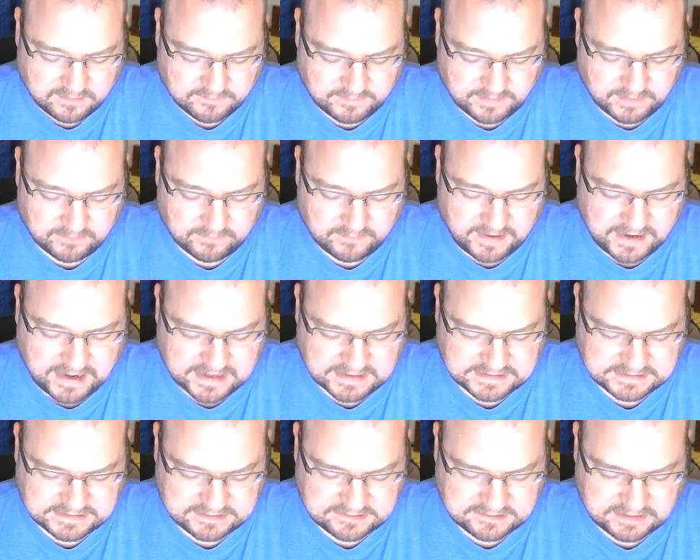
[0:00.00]
But we
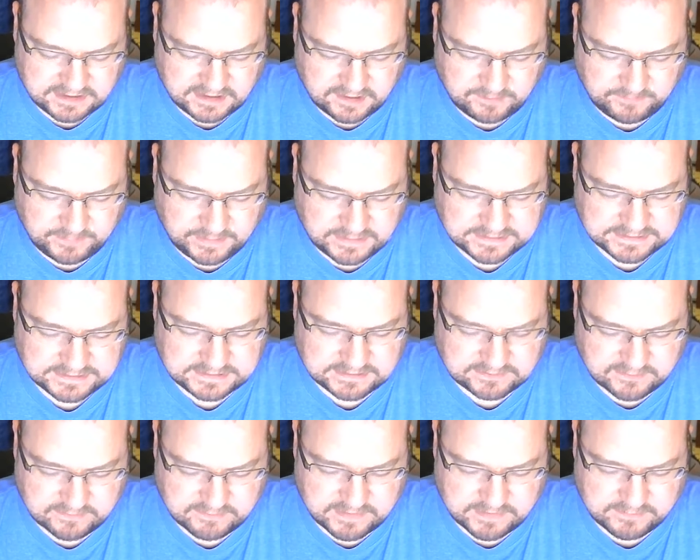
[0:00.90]
ask you to help us
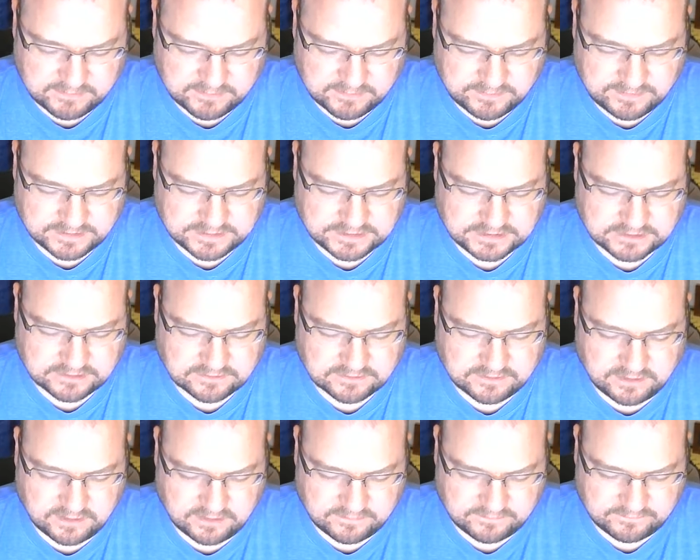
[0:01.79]
to remember that you're
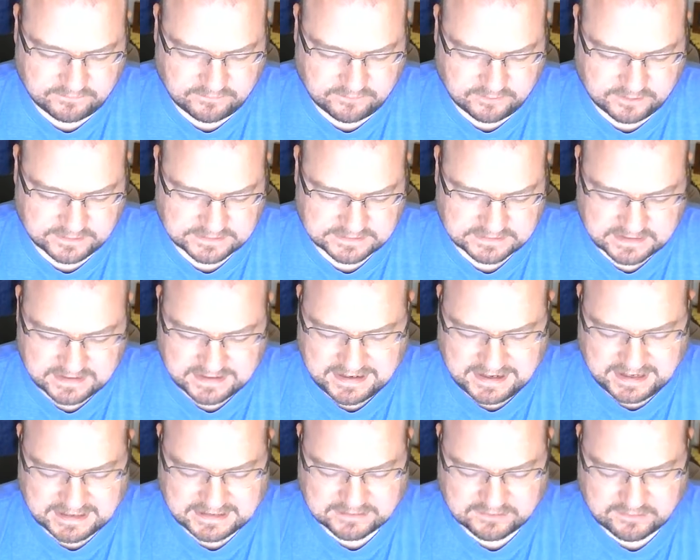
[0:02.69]
there for us
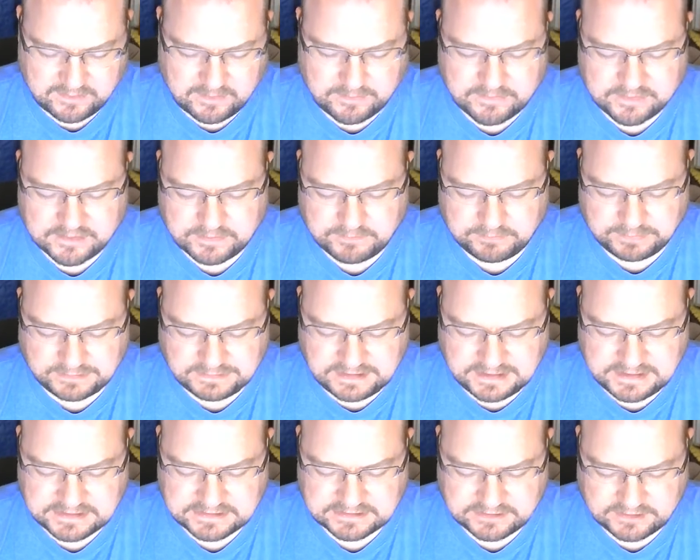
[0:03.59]
and to remember to
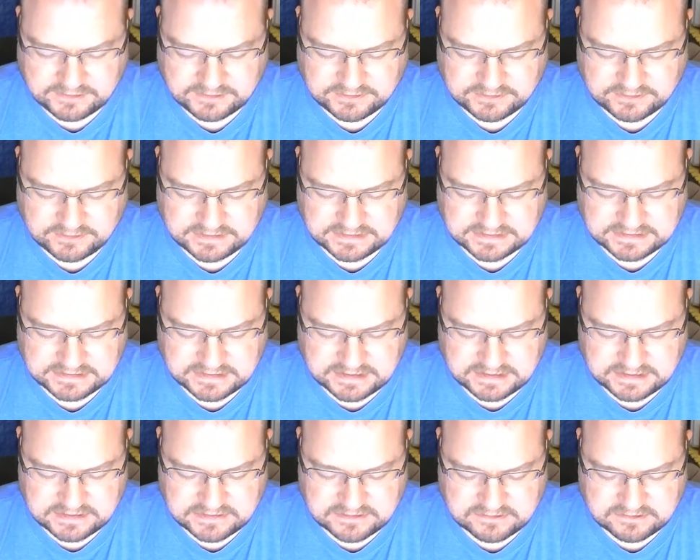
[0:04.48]
place our trust
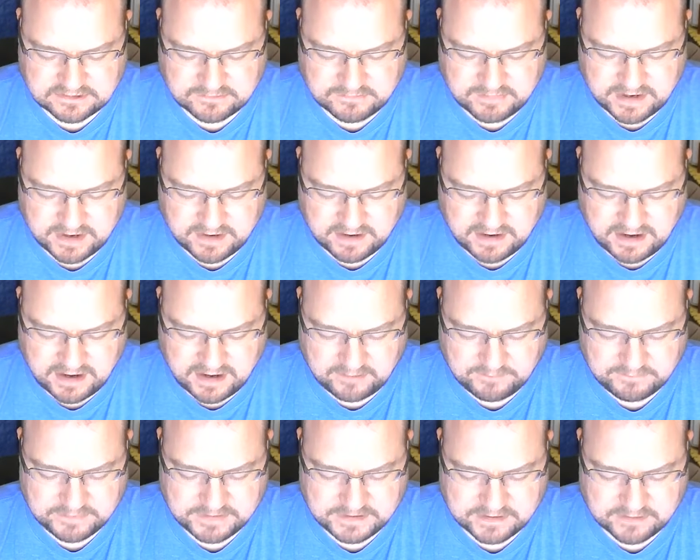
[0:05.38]
in you no matter how
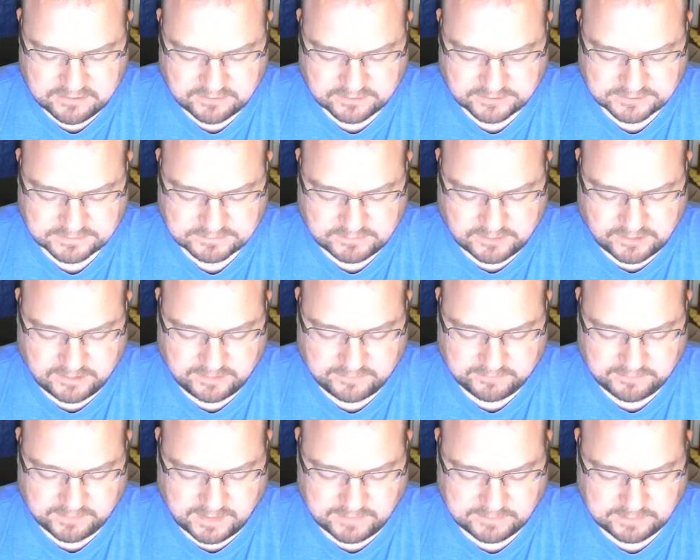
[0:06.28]
big or small the
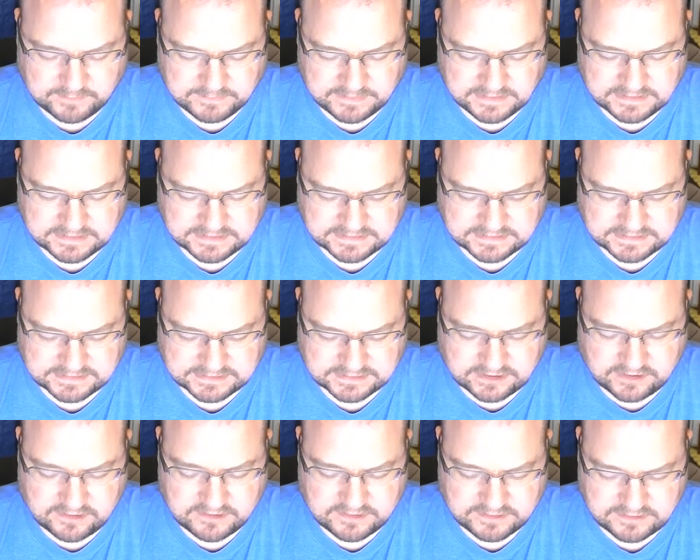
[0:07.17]
problem is, and to
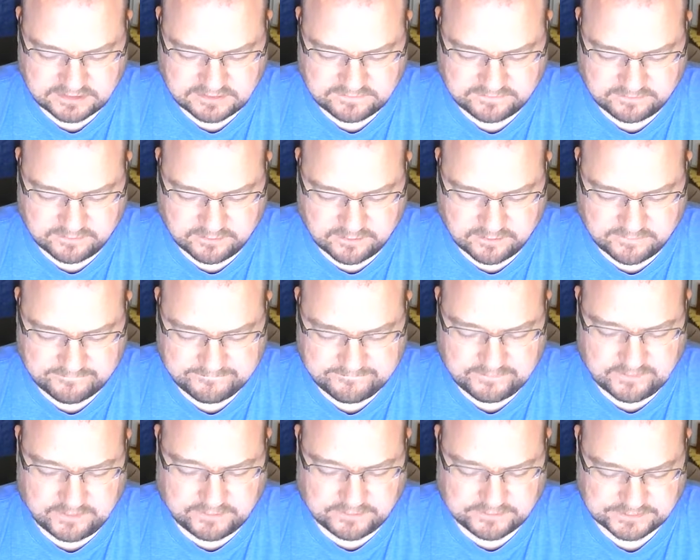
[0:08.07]
turn to you for it
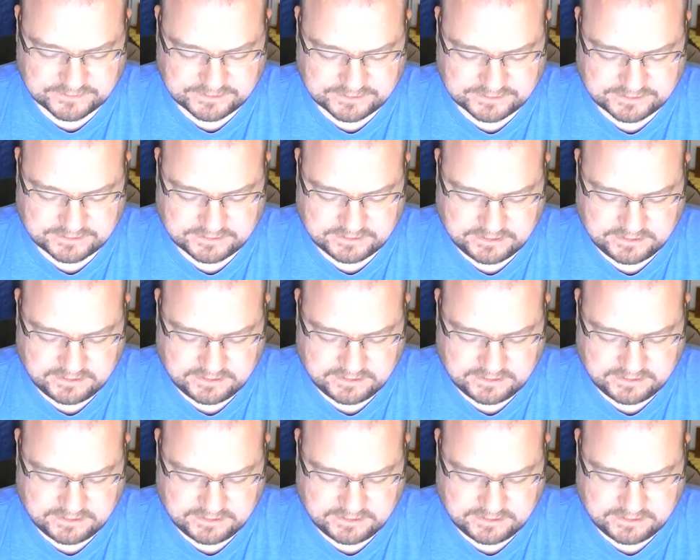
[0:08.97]
first